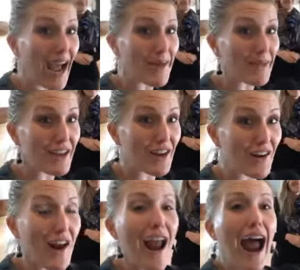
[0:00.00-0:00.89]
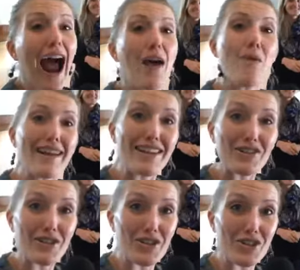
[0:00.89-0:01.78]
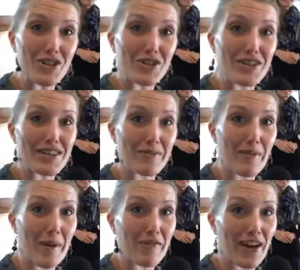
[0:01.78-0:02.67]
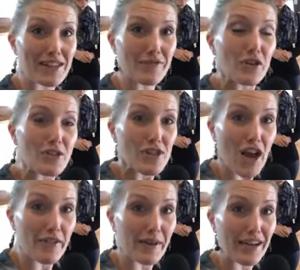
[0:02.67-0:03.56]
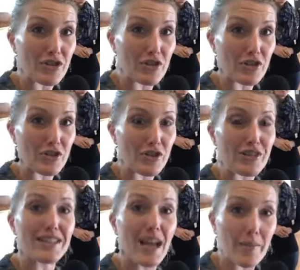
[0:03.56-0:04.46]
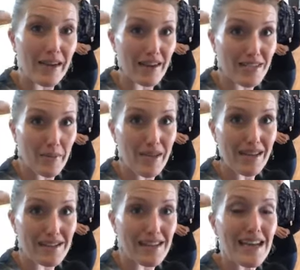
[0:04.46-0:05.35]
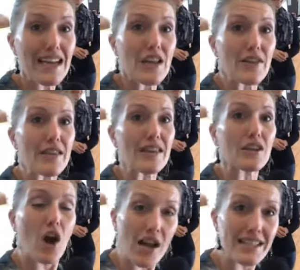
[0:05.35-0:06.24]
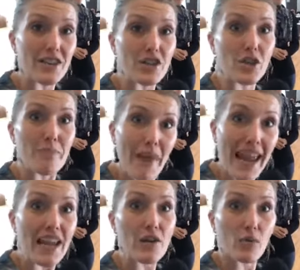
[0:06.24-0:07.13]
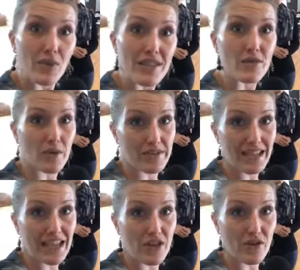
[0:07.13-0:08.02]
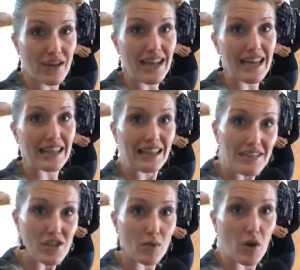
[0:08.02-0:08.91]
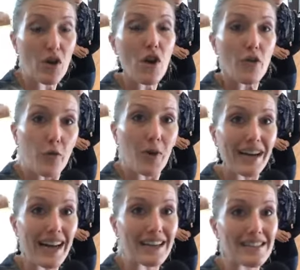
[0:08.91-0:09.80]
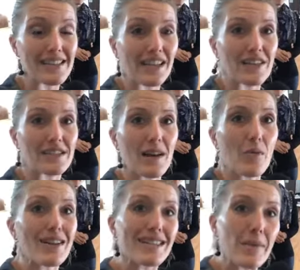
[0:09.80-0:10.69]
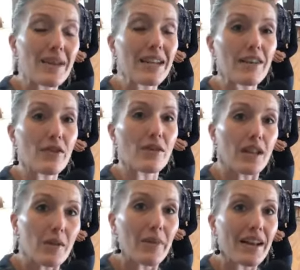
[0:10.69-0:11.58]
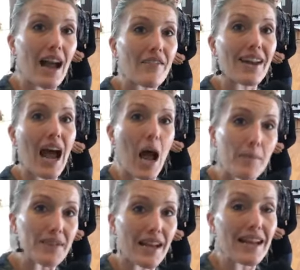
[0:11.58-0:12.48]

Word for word: me here, I want to introduce you to some of my friends. First off, I'm going to introduce you to Debbie. Now, Debbie is the contact your main resource here in Listowel for Connect to Skills. And I want Debbie to give you a little bit of an update